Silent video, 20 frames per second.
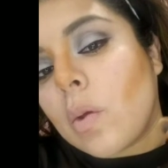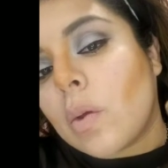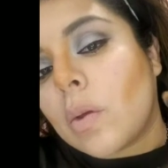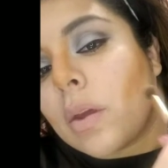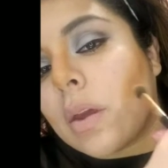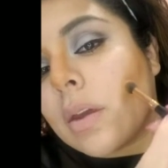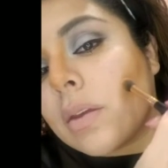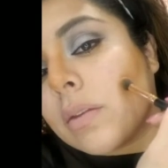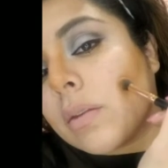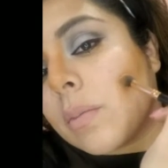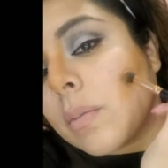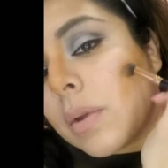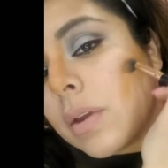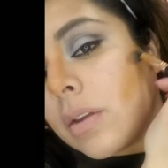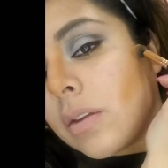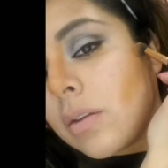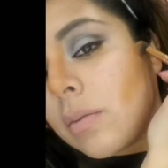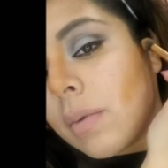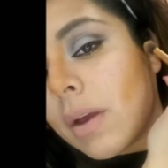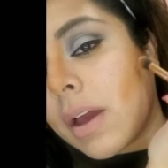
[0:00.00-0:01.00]
Okay, so I'm going
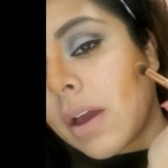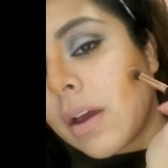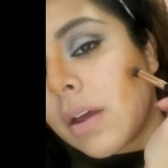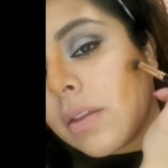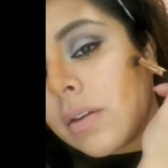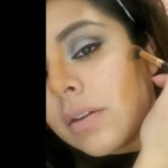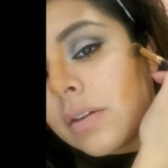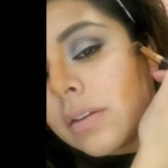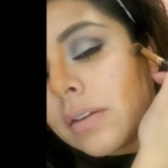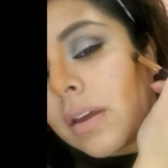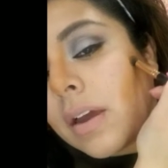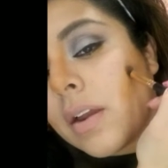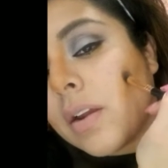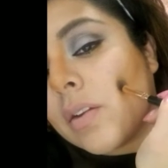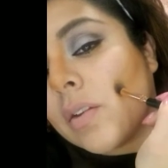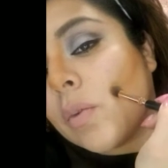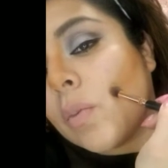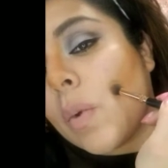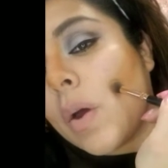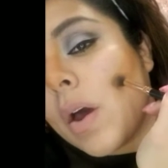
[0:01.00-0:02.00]
to do my other side
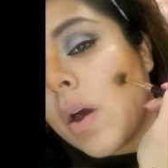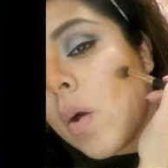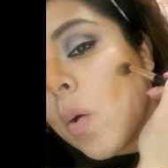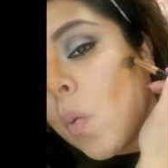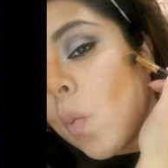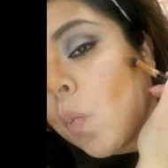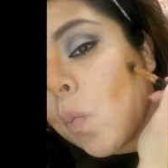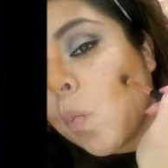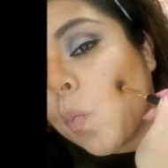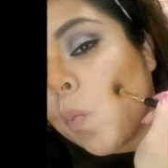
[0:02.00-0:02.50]
as well.